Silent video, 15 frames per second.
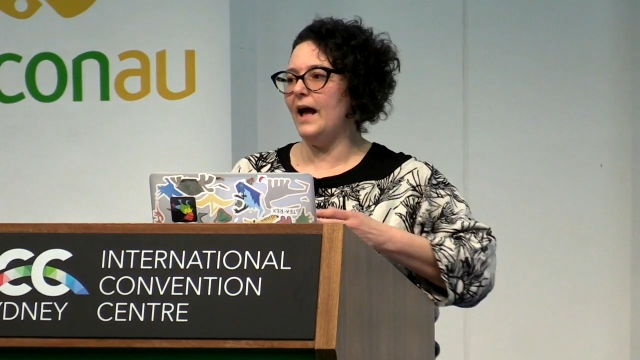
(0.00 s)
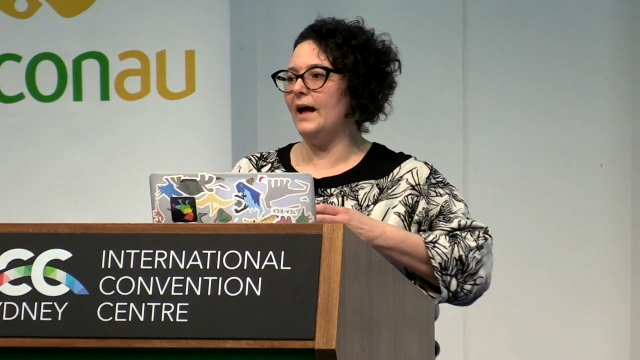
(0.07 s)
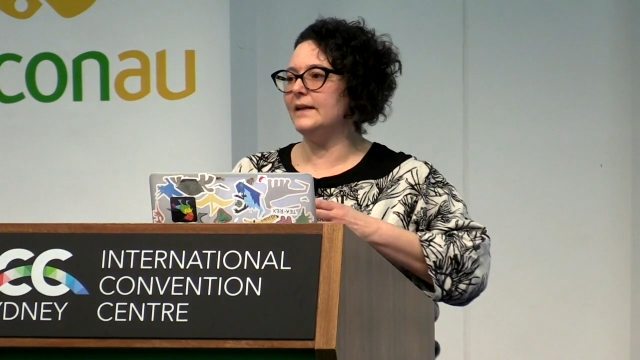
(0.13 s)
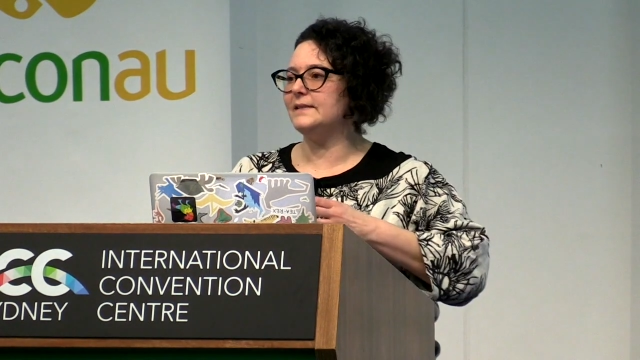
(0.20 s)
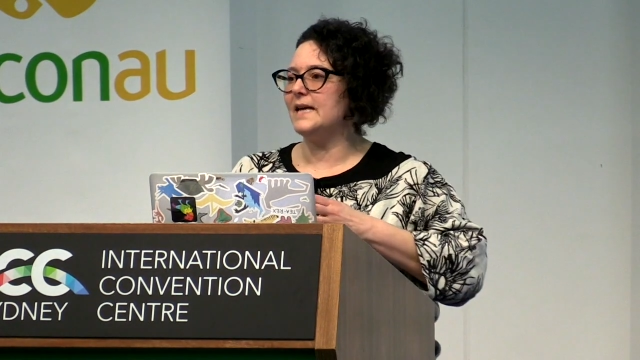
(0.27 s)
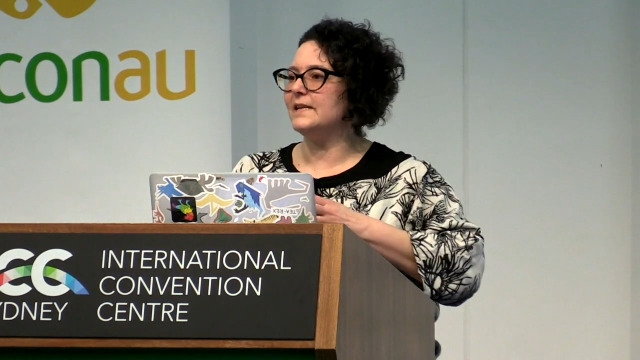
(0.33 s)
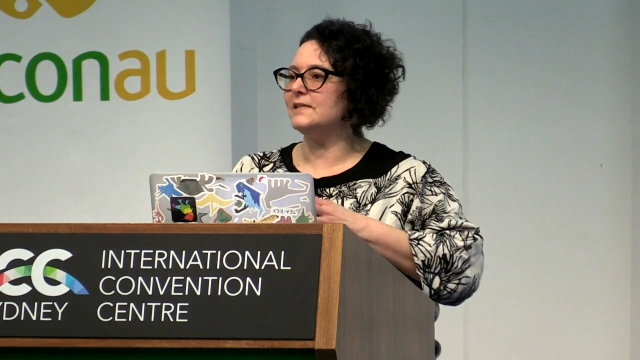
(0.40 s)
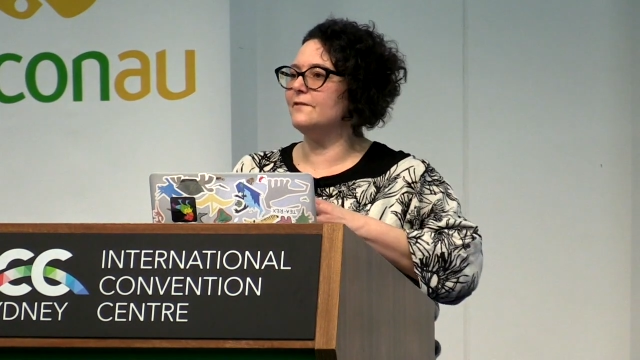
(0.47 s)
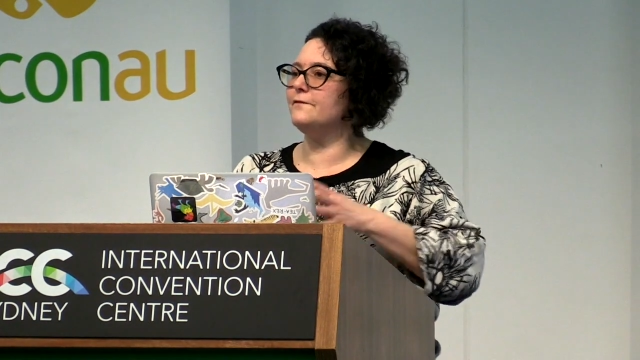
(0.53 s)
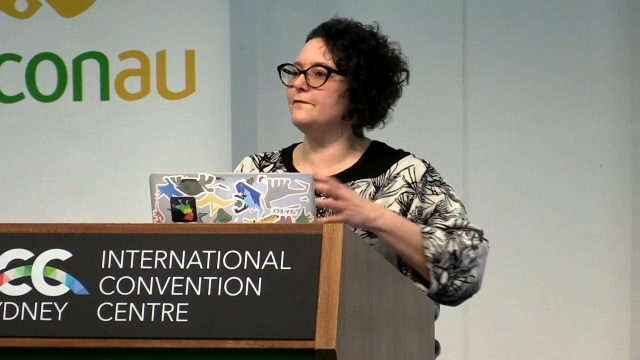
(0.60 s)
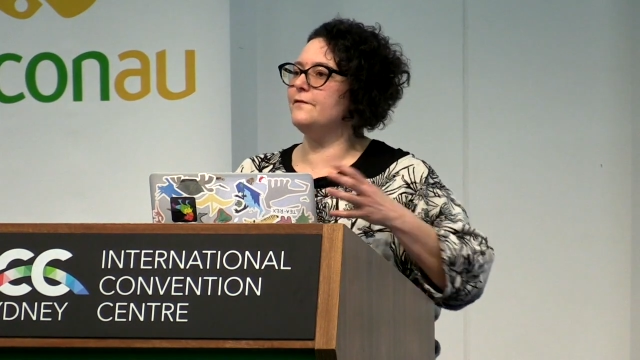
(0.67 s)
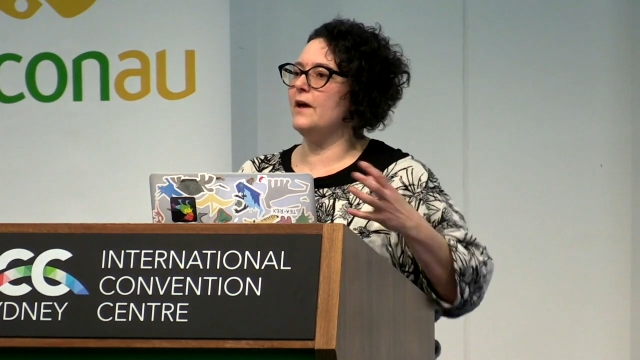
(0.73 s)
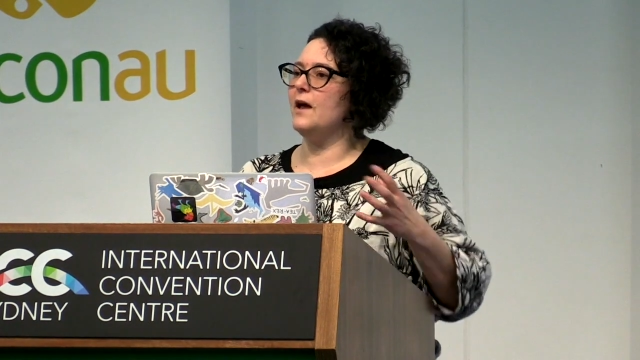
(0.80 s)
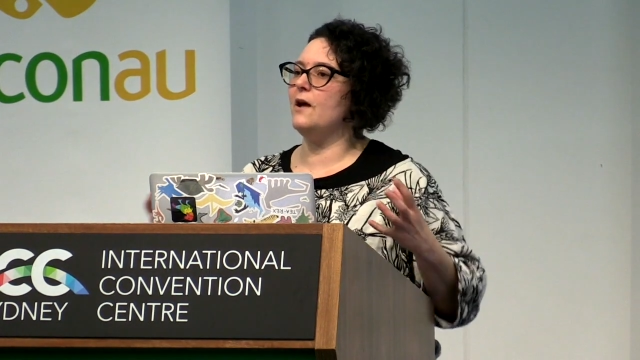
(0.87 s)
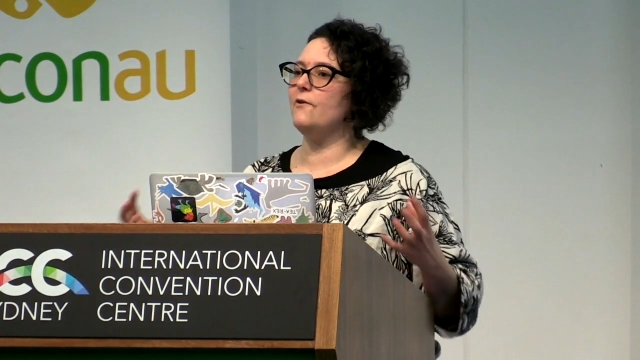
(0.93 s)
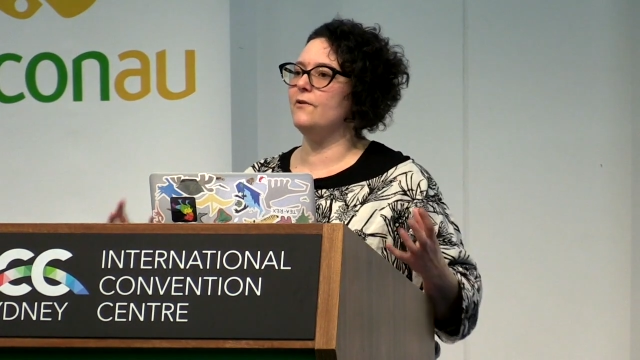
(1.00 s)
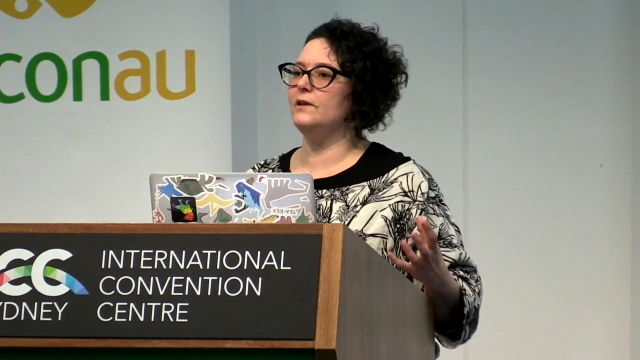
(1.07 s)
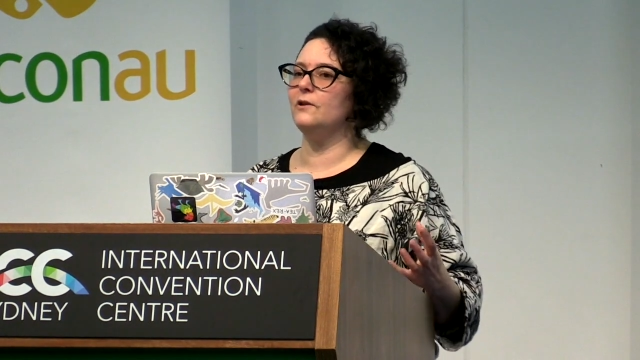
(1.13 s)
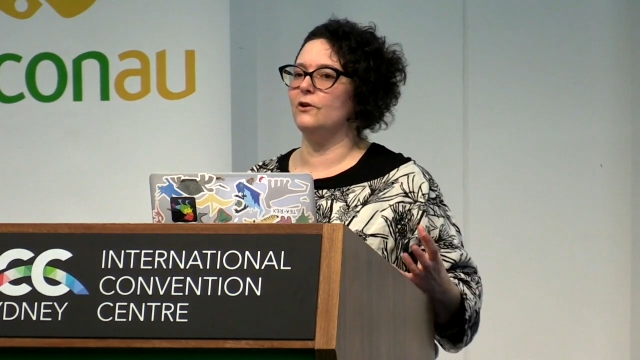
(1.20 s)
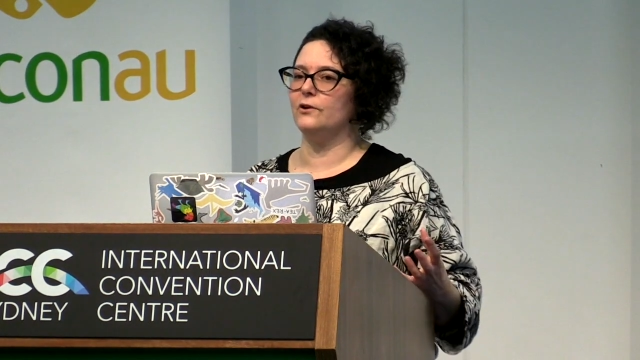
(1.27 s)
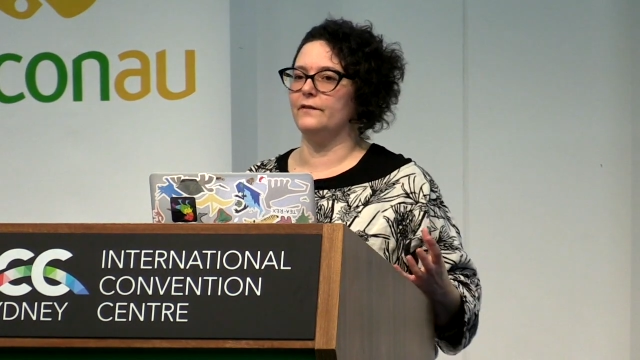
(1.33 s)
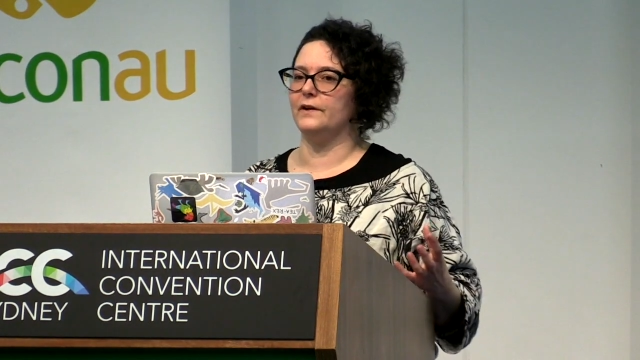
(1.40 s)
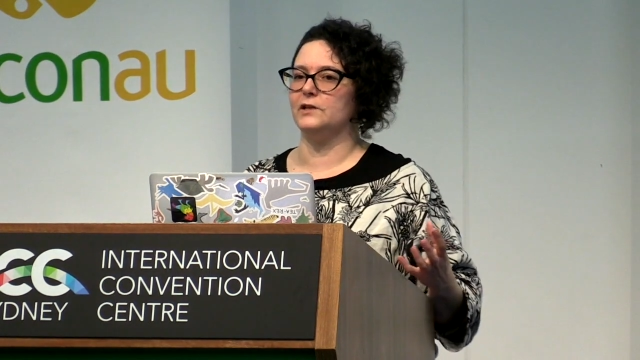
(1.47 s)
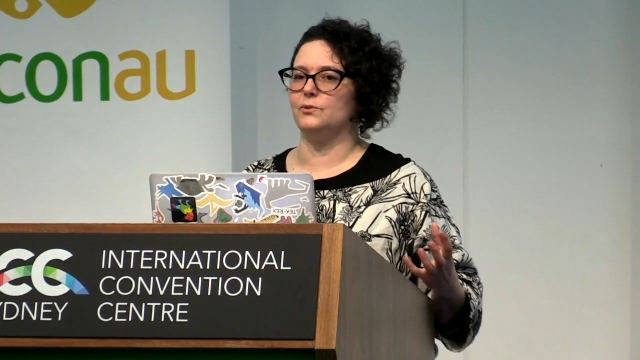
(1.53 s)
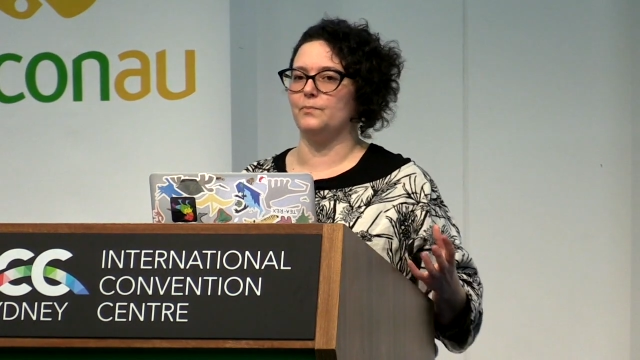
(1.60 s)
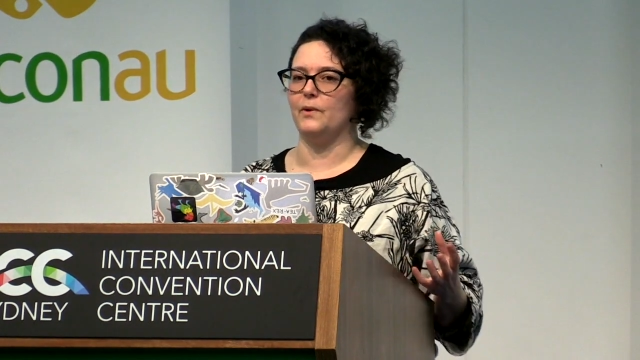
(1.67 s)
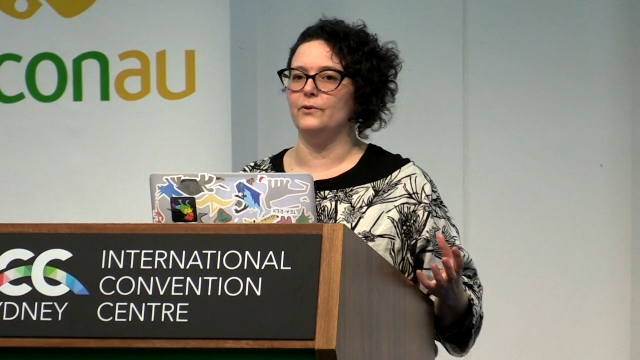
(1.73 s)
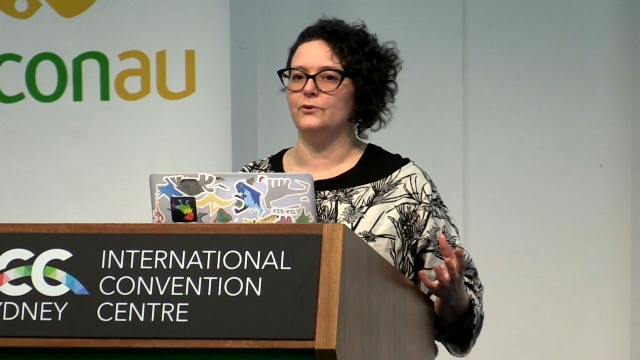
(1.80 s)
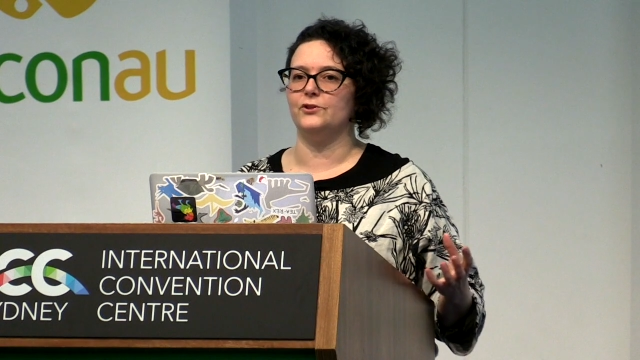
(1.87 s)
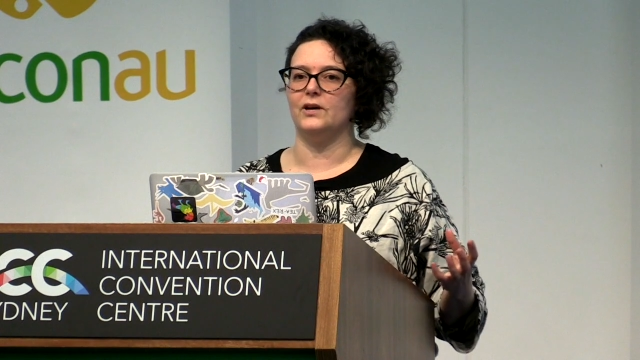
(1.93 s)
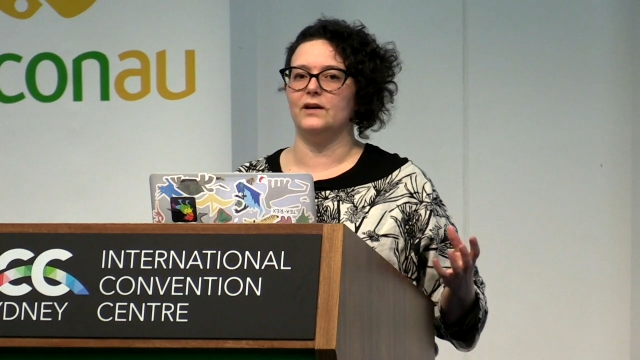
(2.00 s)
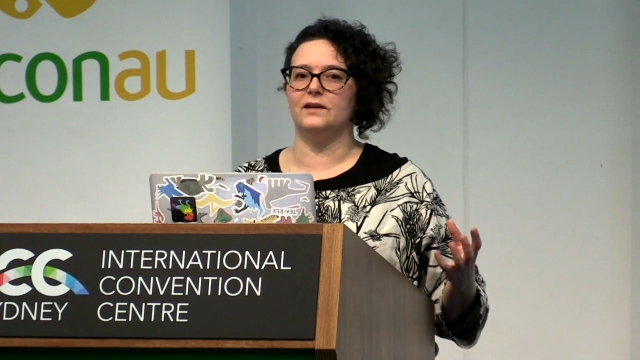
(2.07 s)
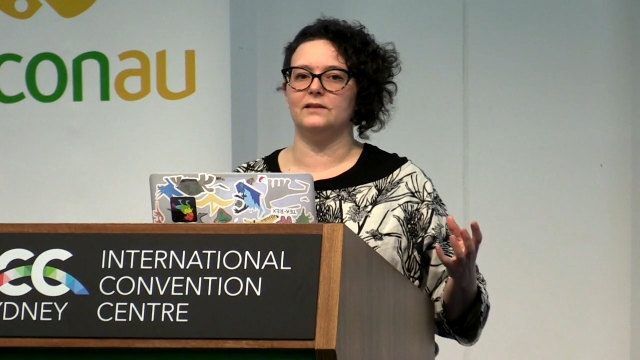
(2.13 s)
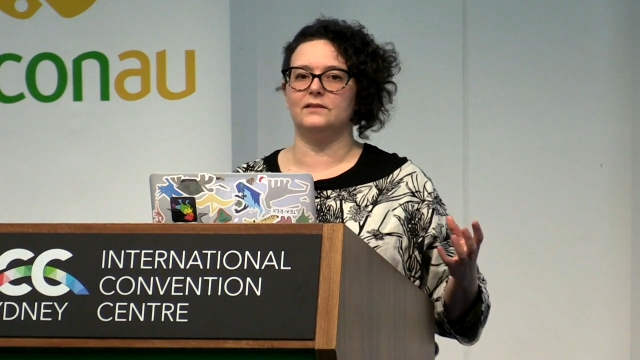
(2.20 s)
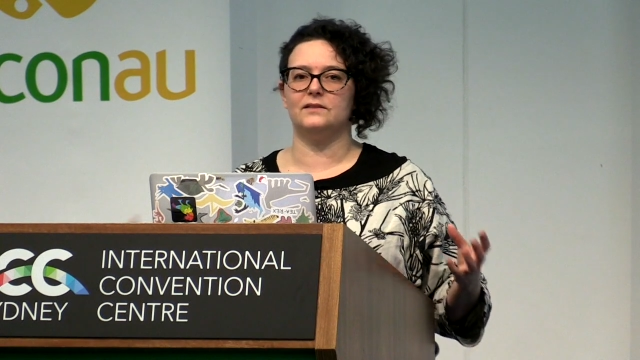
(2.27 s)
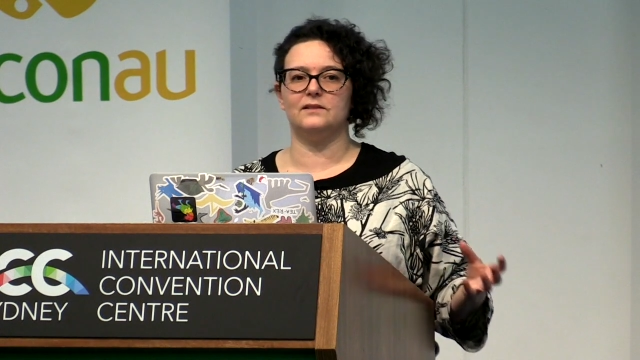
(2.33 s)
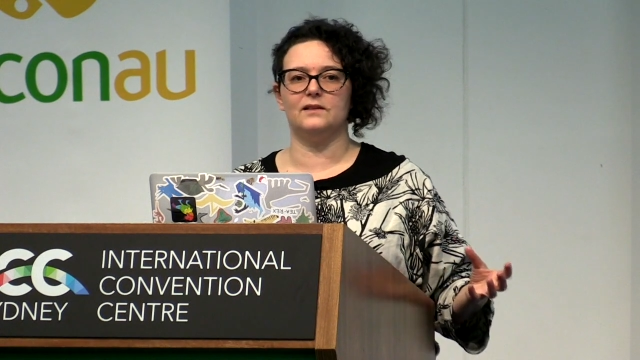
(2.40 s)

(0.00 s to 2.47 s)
It takes a very lot of exposure